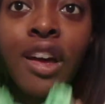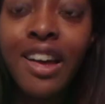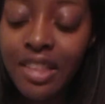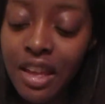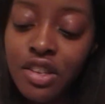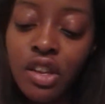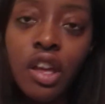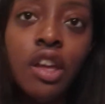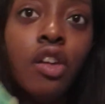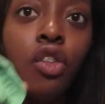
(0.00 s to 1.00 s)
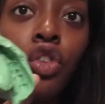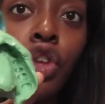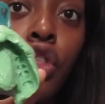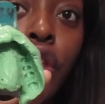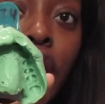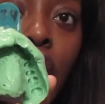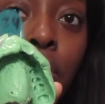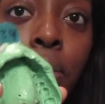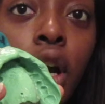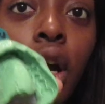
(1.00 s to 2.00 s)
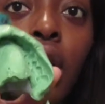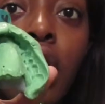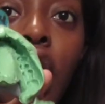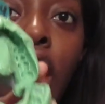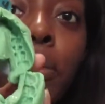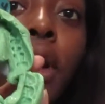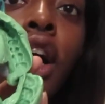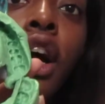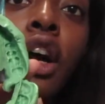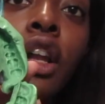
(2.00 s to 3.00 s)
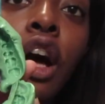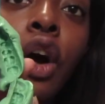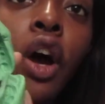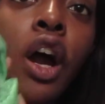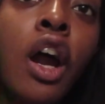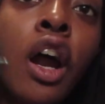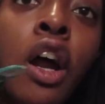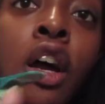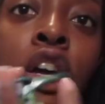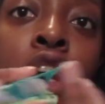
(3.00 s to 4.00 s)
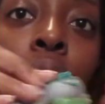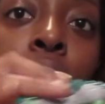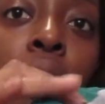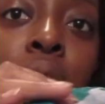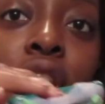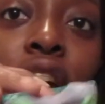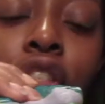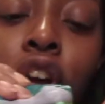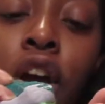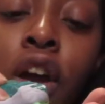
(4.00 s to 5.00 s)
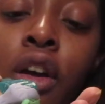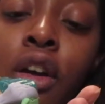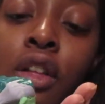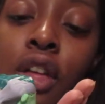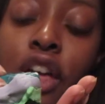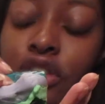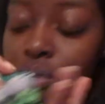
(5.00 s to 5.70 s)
This is the upper, lower, put them together, it's a